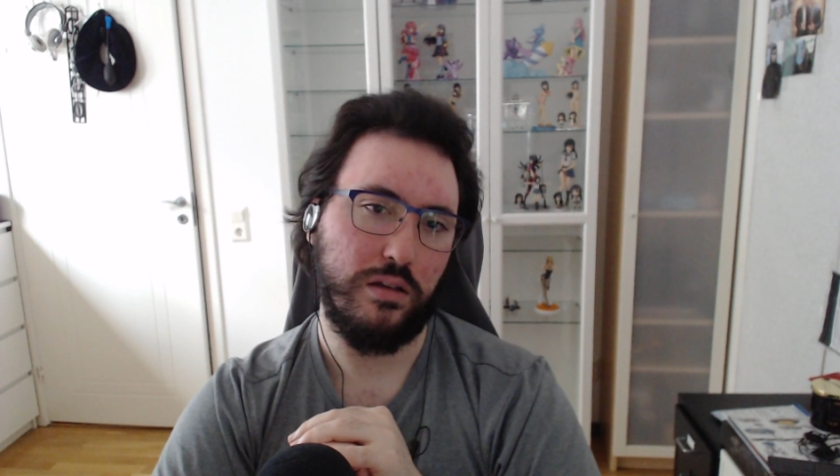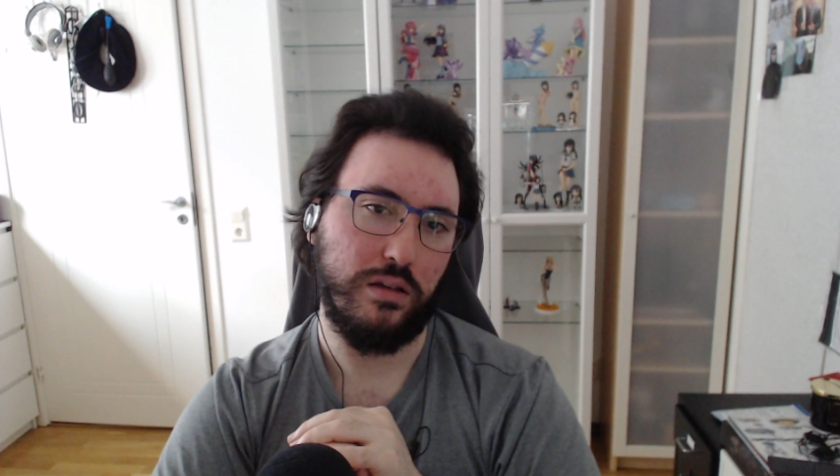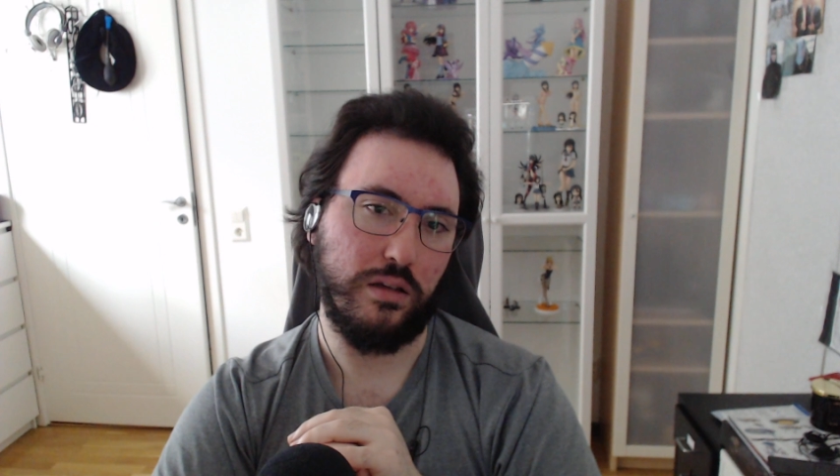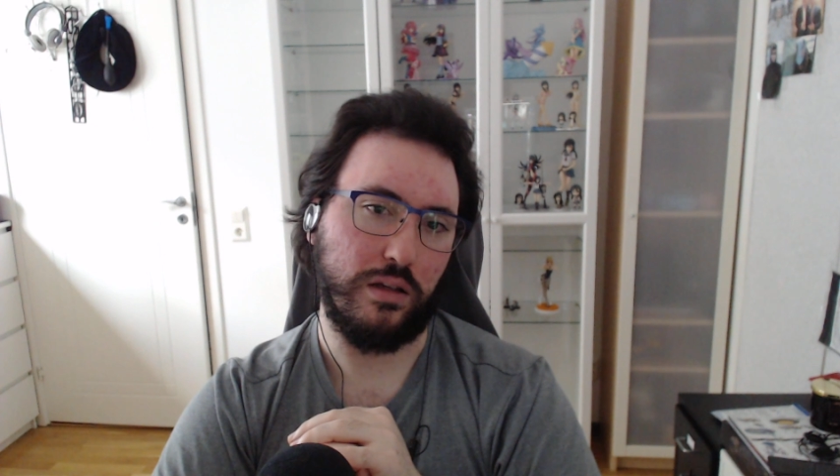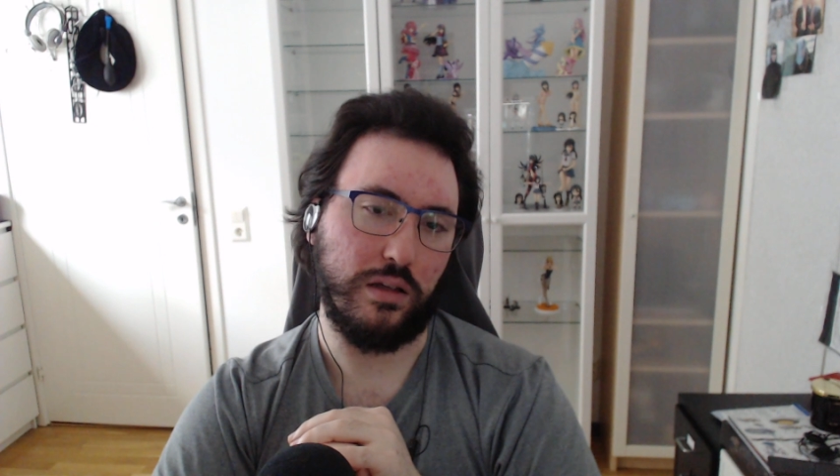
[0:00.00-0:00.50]

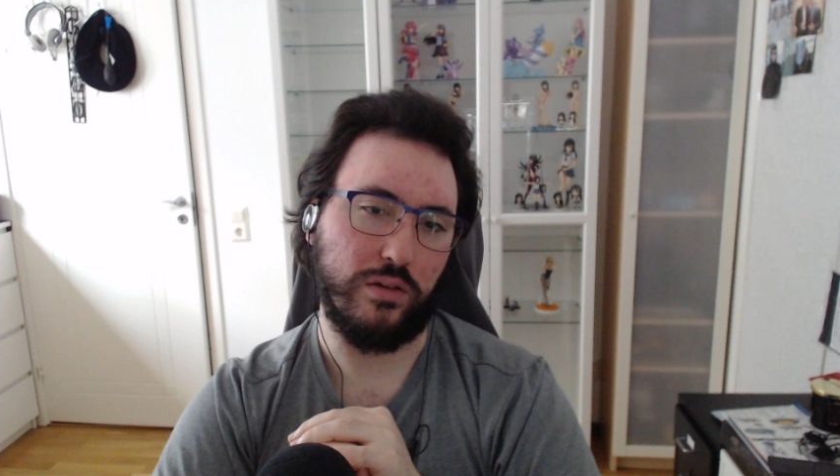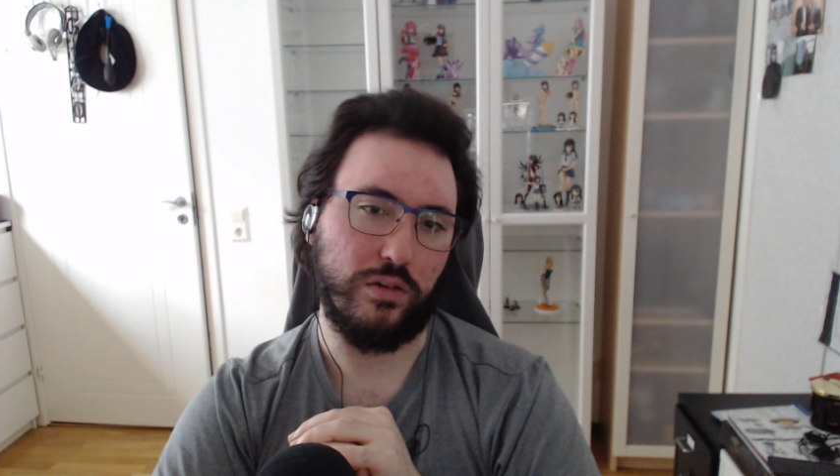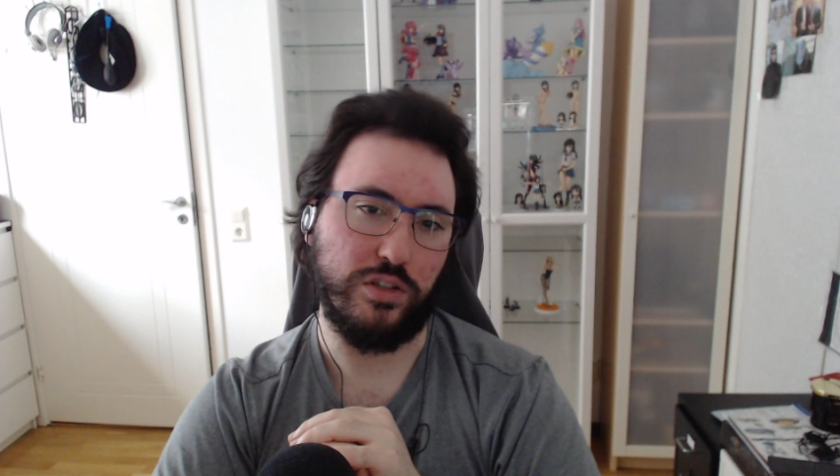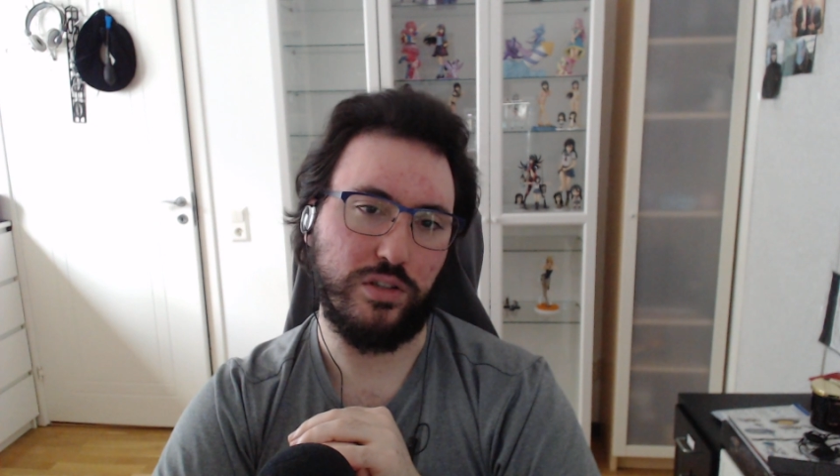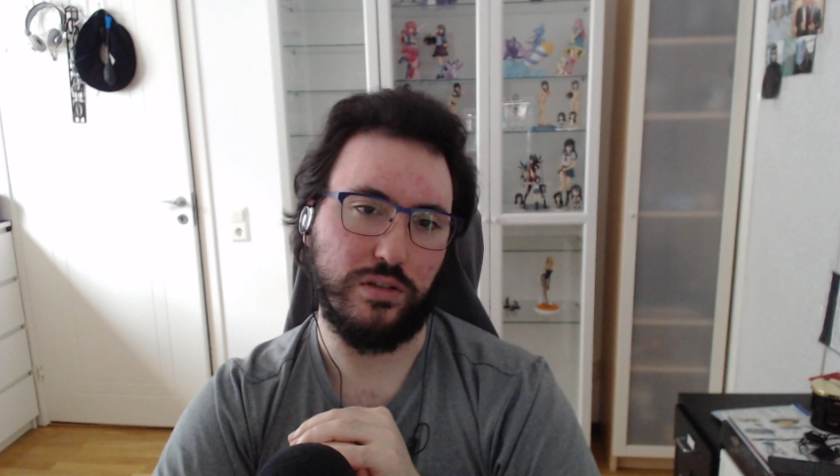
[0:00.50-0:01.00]
or
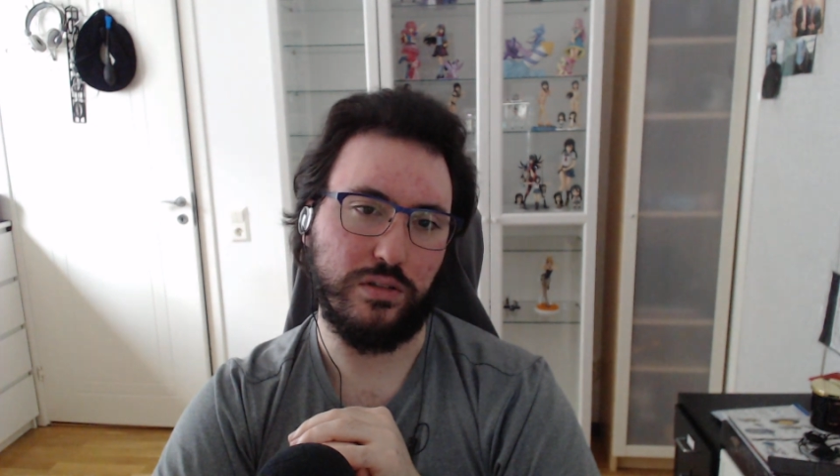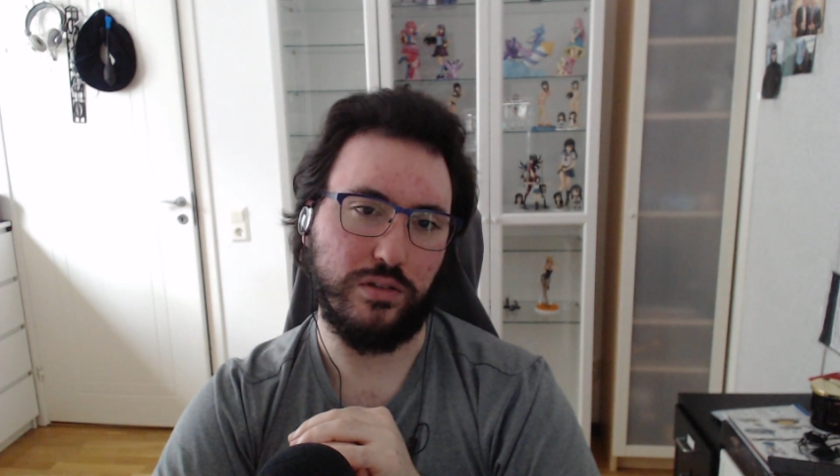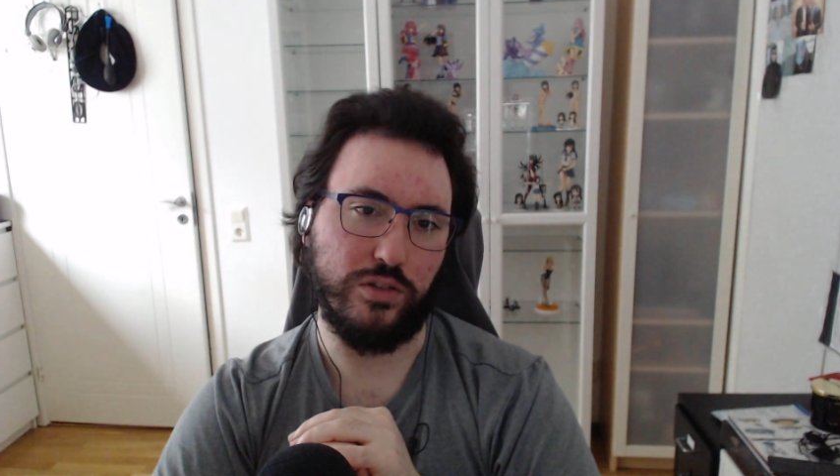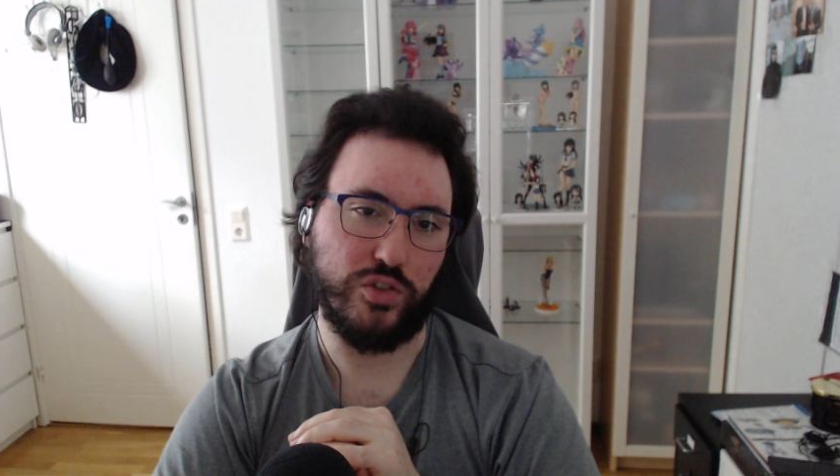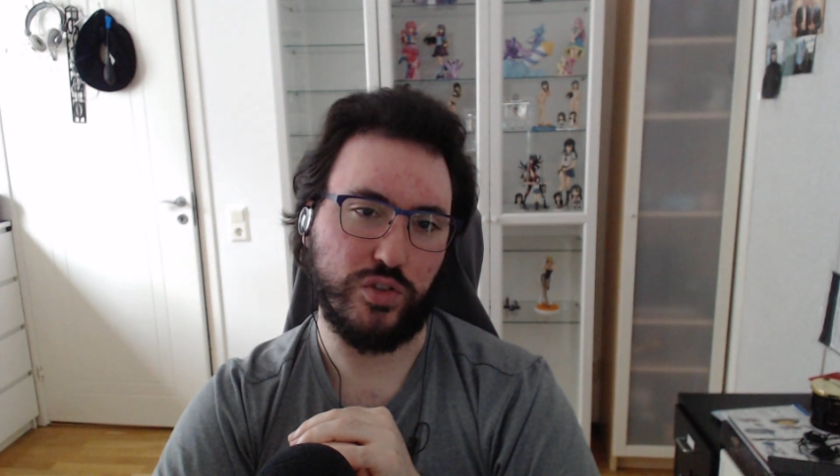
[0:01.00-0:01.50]
the
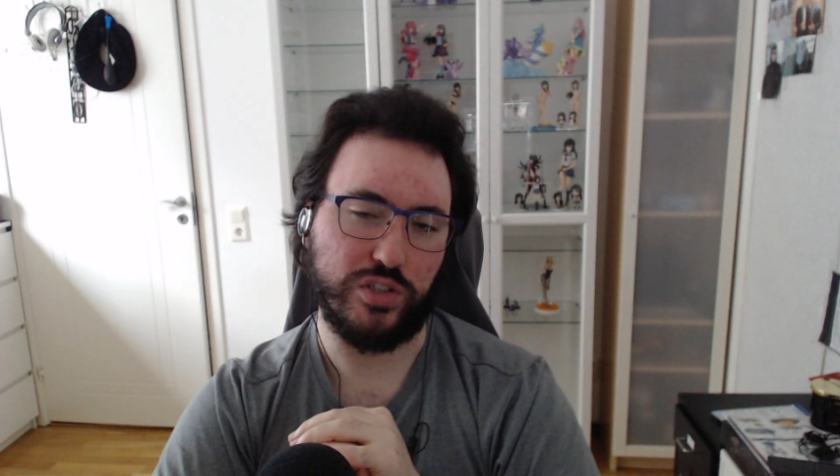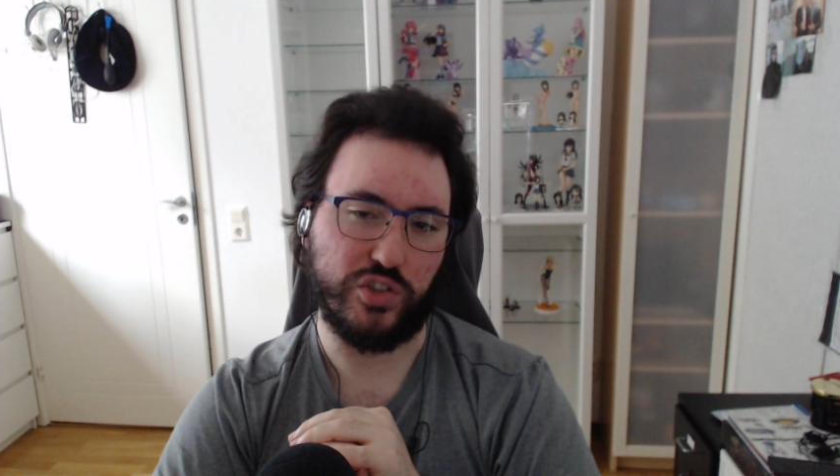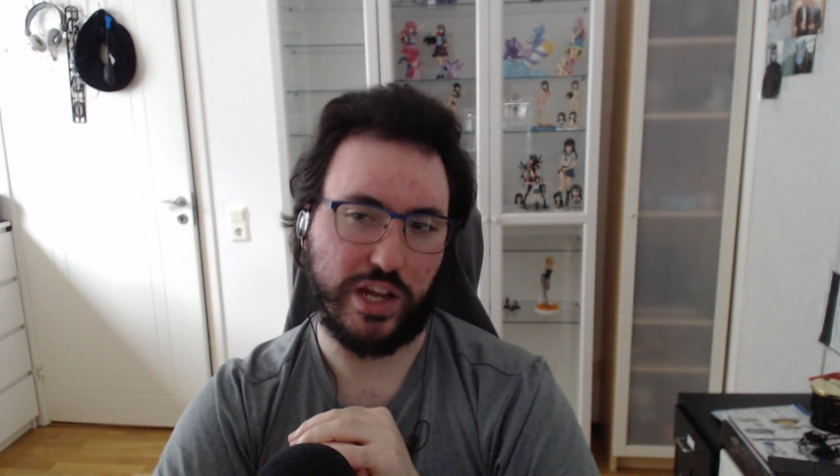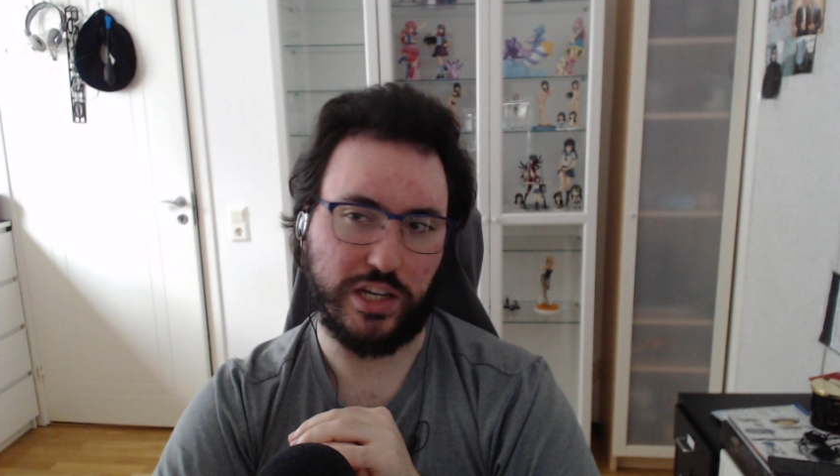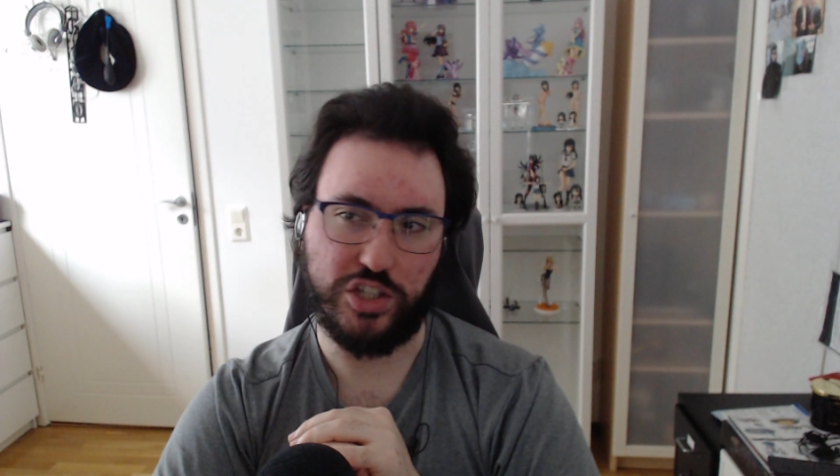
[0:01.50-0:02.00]
usual
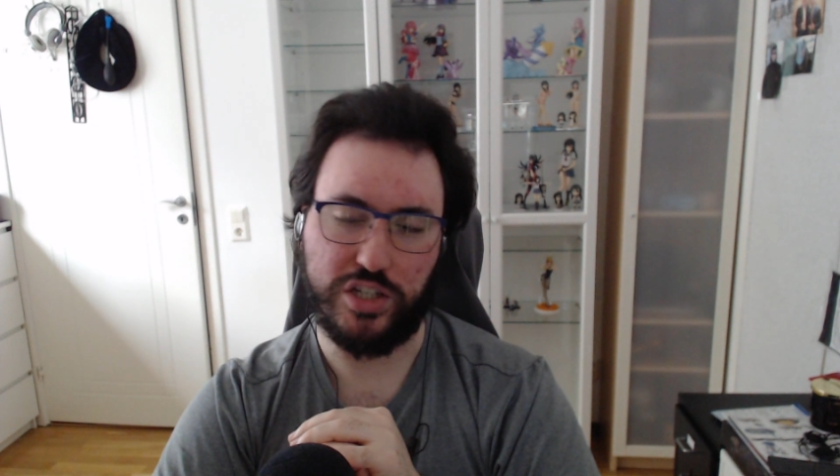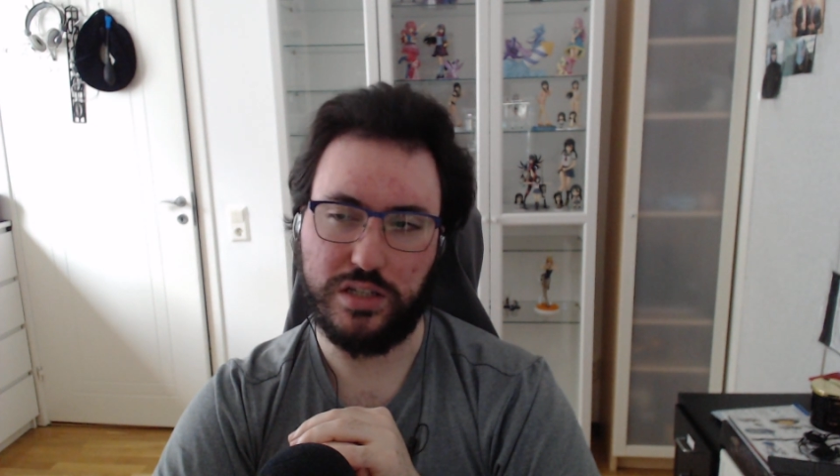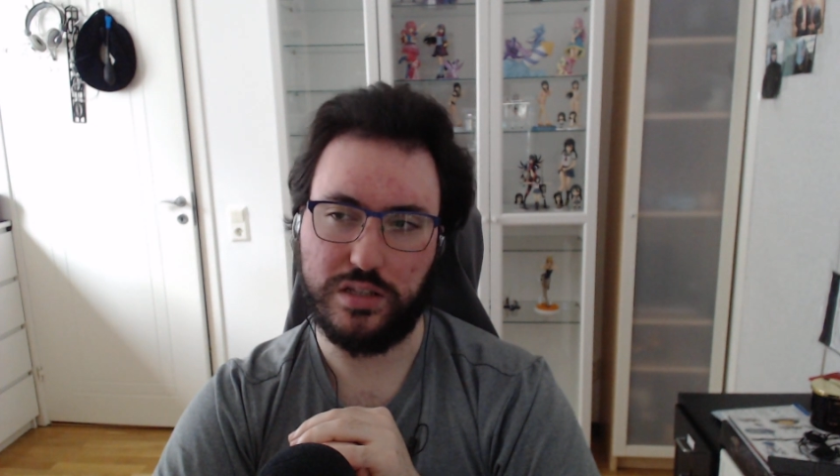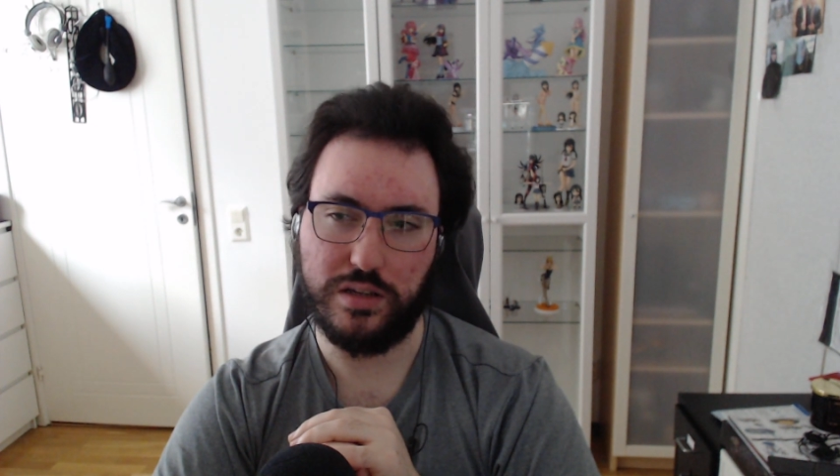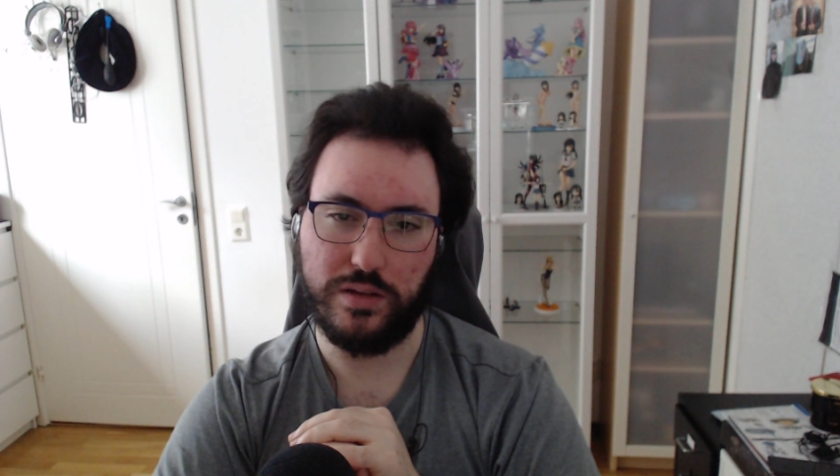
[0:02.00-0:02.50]

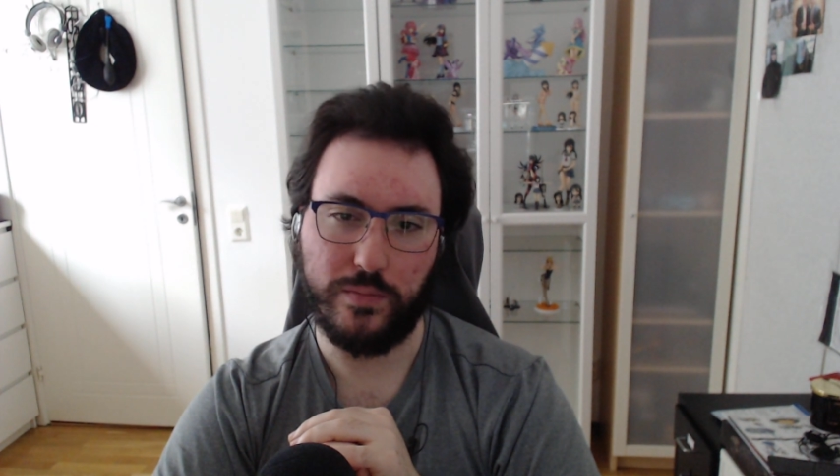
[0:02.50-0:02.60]
strategies.